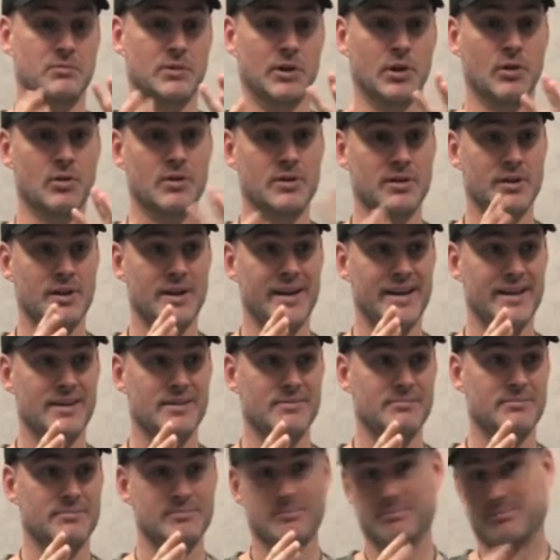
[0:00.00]
look like
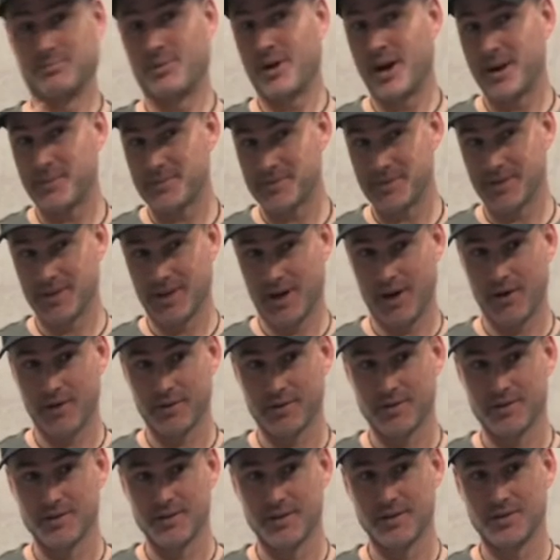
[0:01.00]
perhaps the
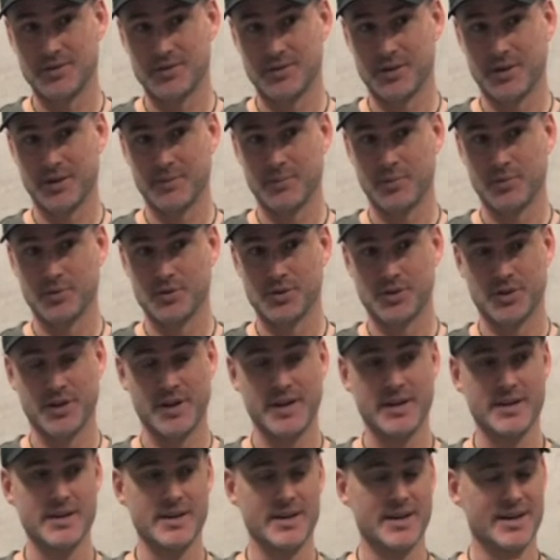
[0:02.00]
characters that you're trying to
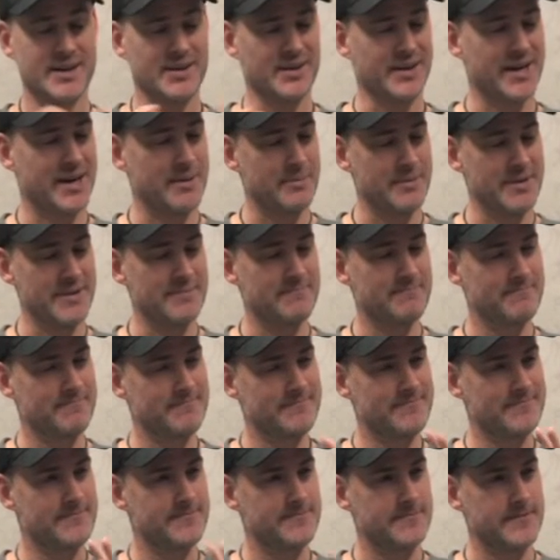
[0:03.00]
portray. You're going to be
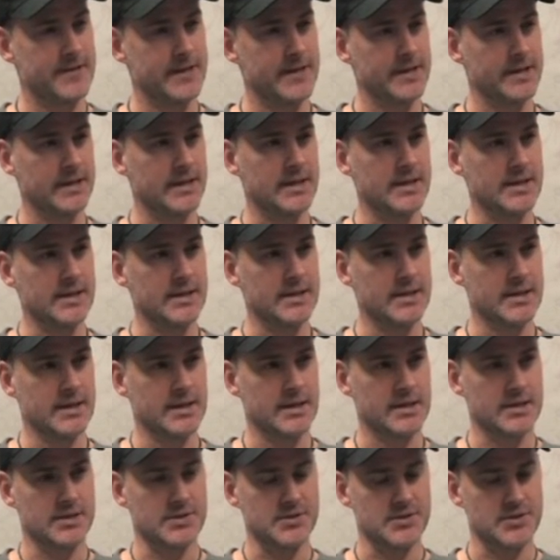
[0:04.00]
fairly
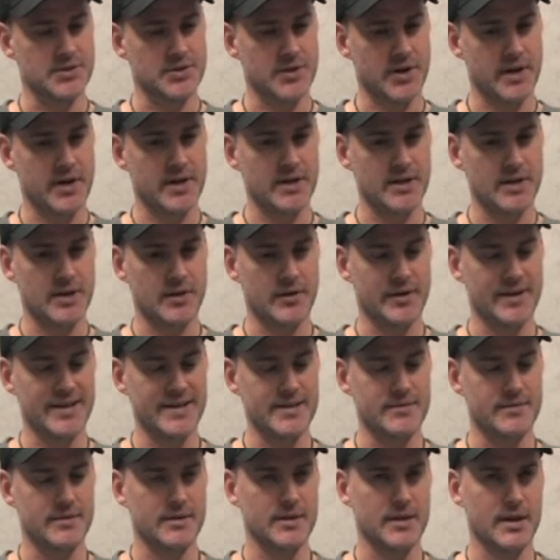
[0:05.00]
constrained there, and
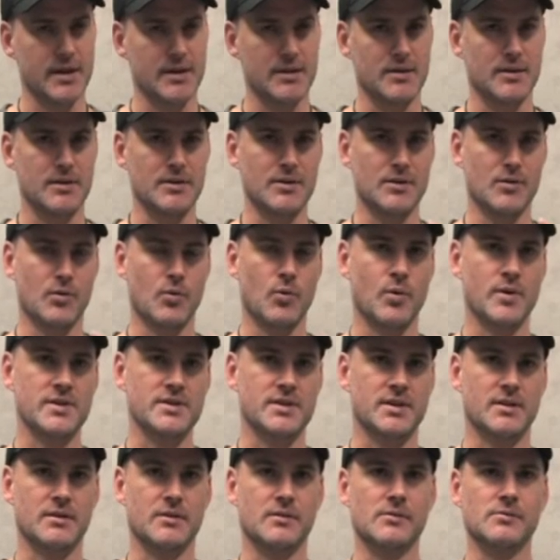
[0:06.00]
even then you're
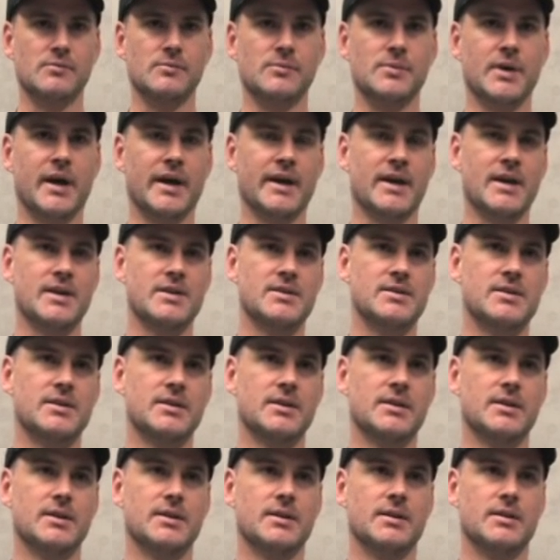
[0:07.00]
always going to, I guess,
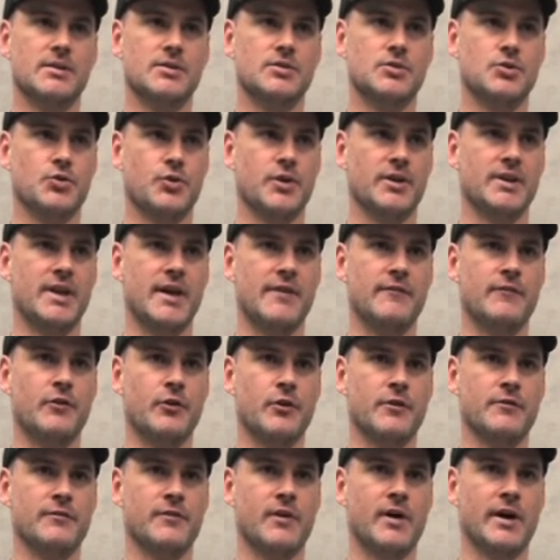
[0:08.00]
tread that
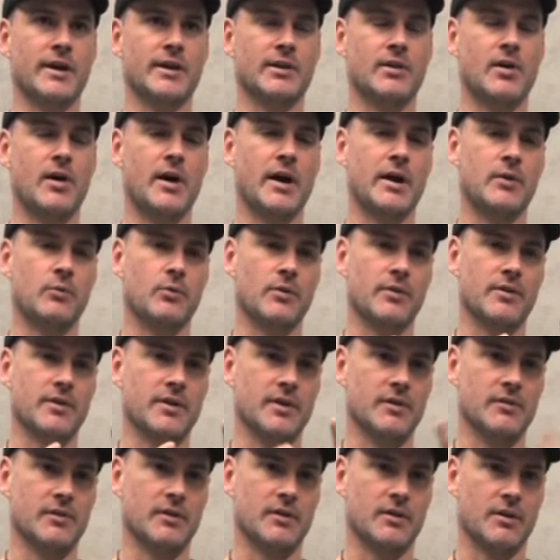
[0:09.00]
very fine line
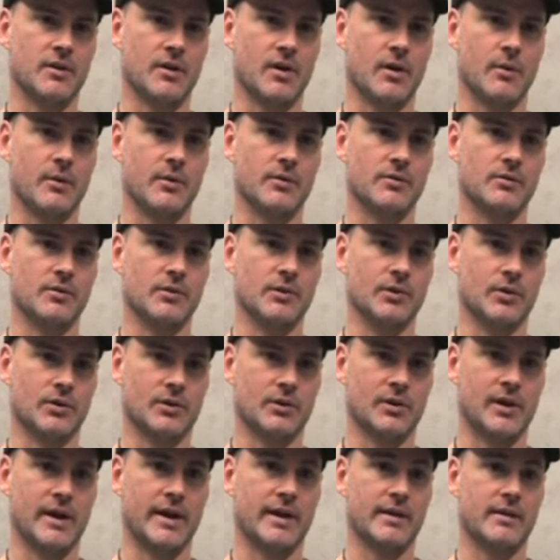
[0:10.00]
with, is it going to
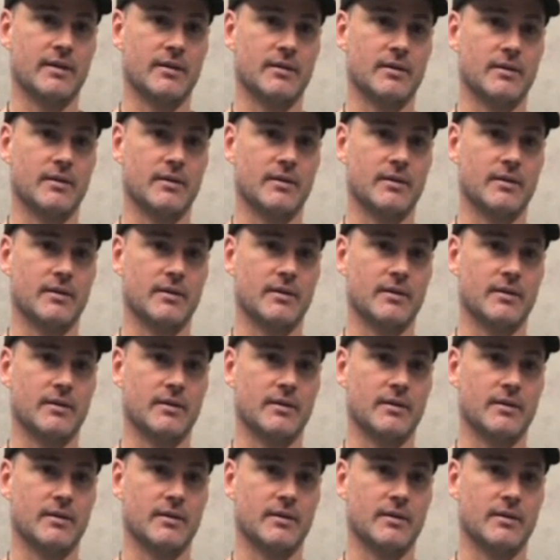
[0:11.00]
look like